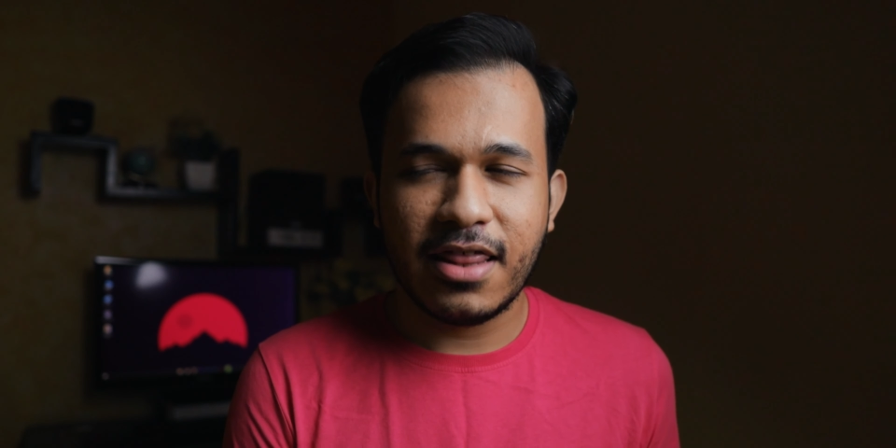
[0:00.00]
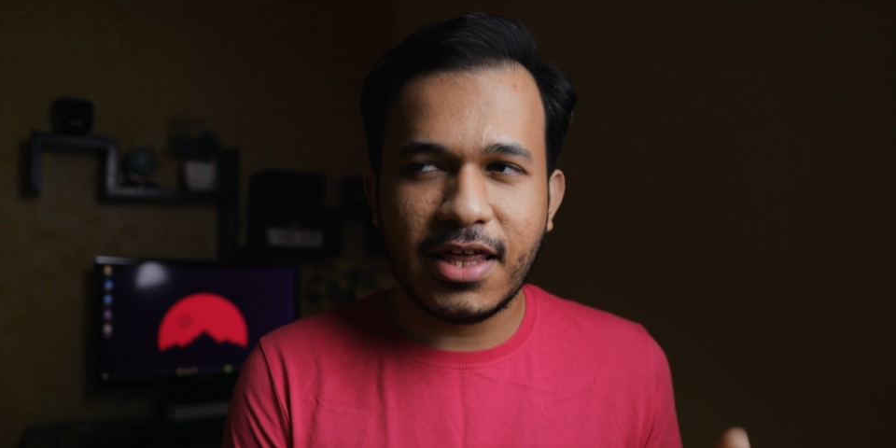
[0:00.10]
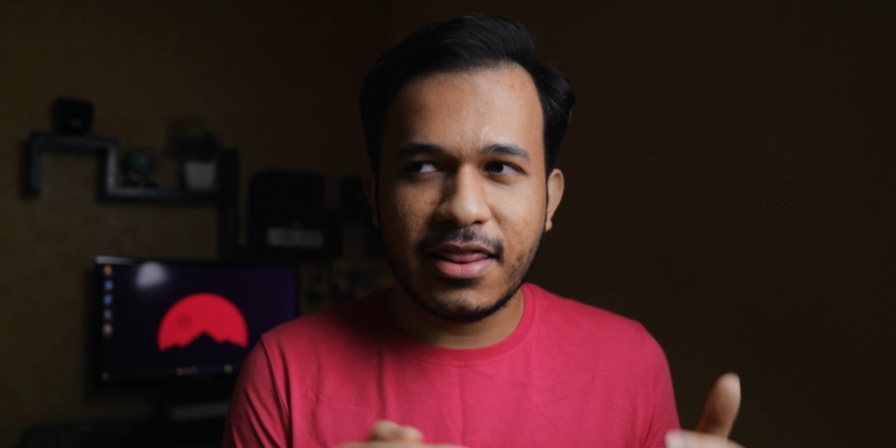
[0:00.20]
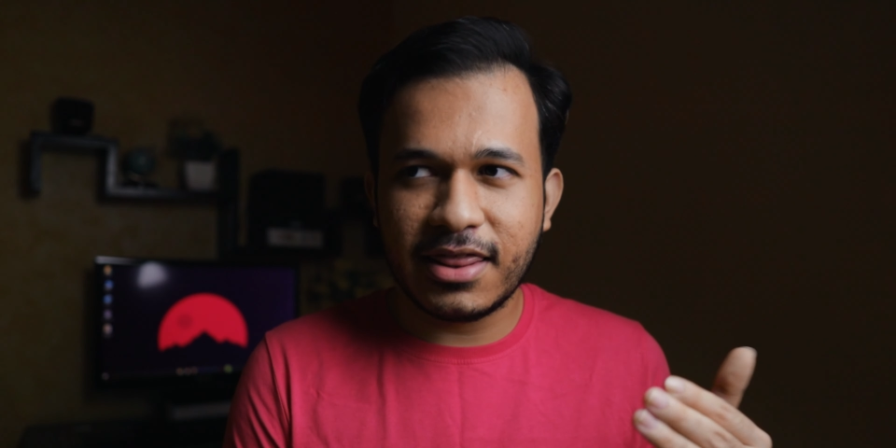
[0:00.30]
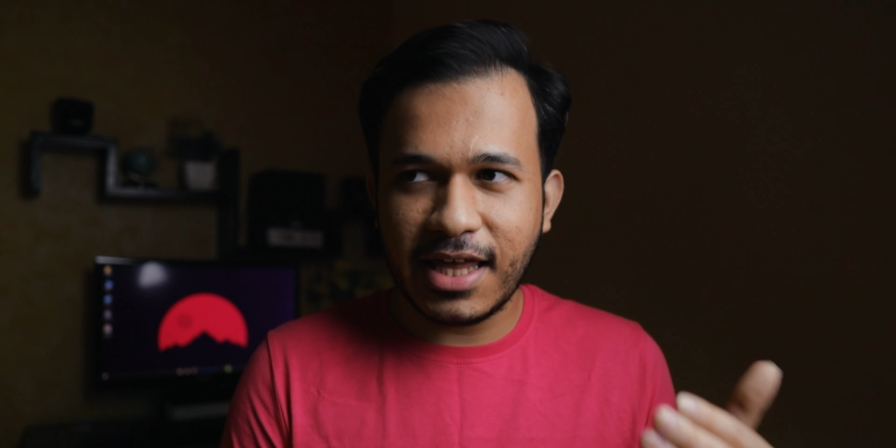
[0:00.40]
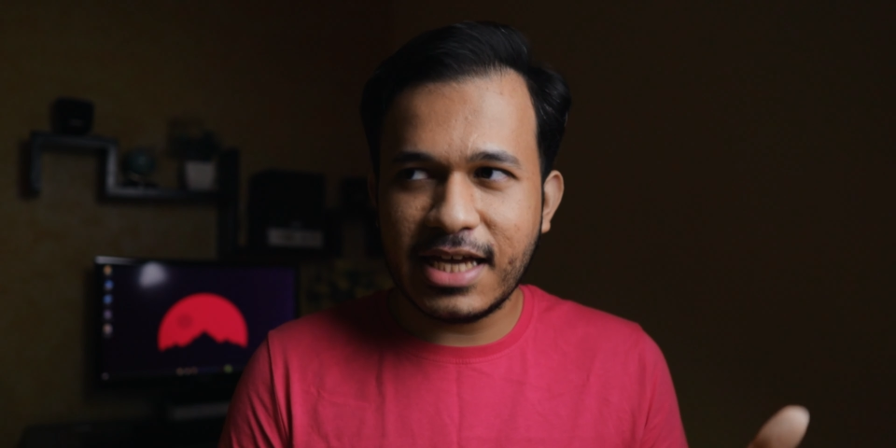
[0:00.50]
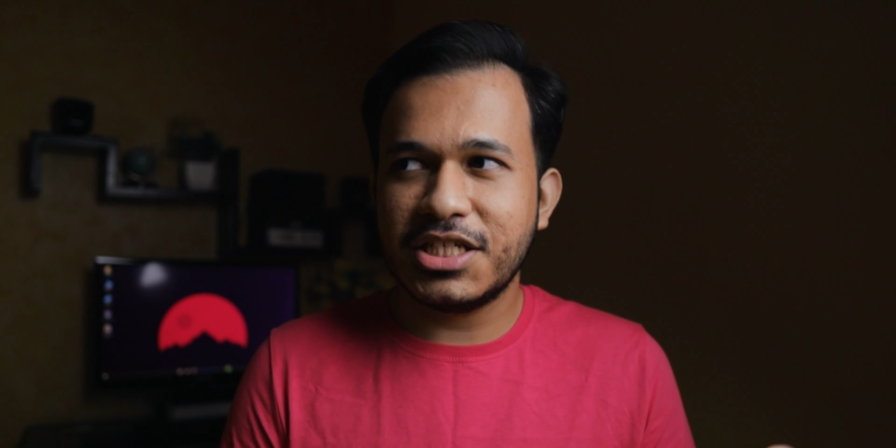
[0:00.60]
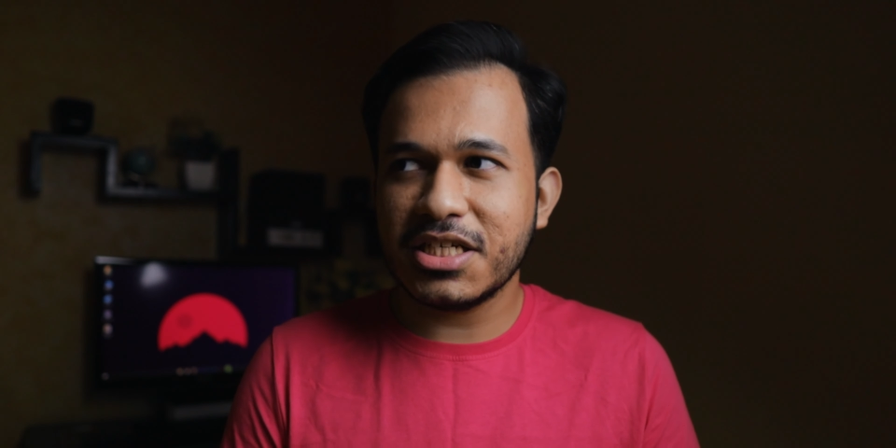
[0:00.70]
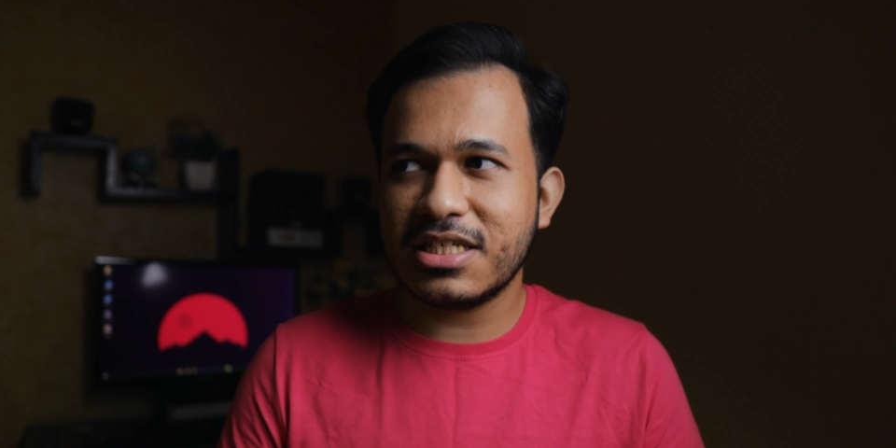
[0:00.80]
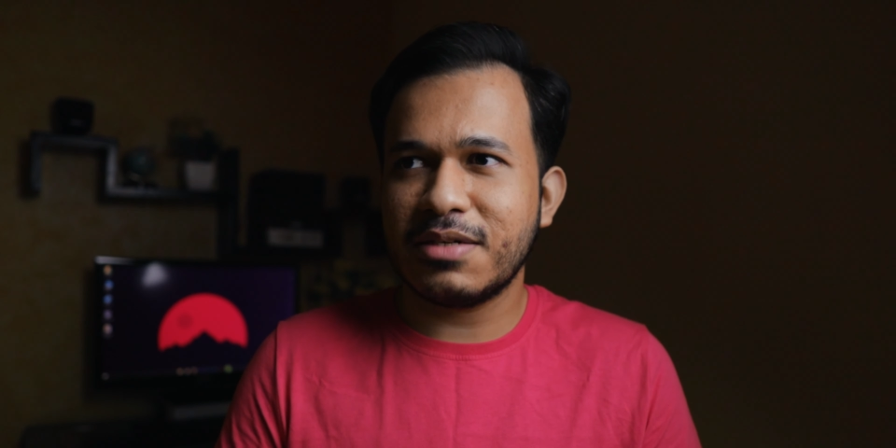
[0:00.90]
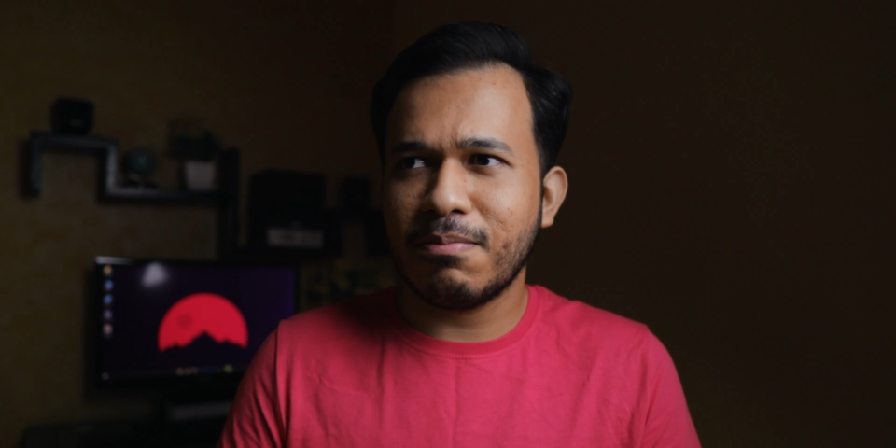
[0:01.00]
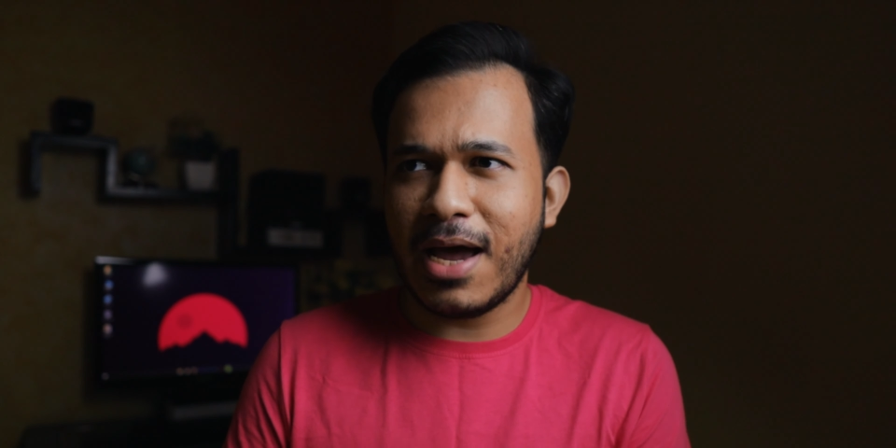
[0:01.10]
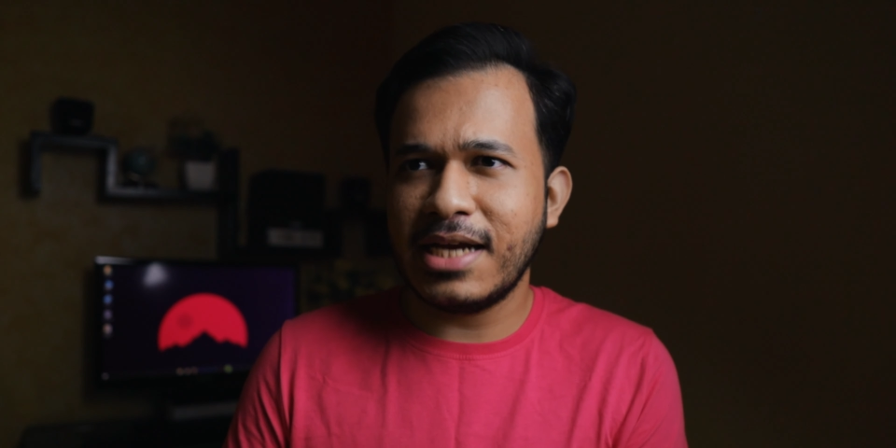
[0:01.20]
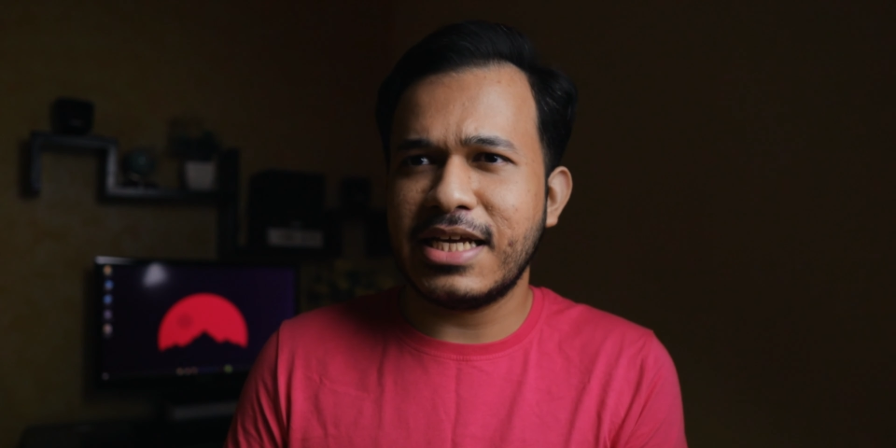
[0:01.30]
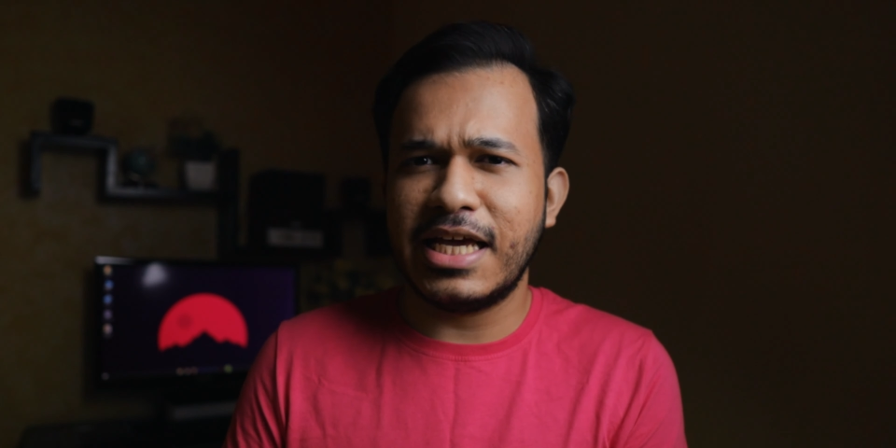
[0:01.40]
then they just might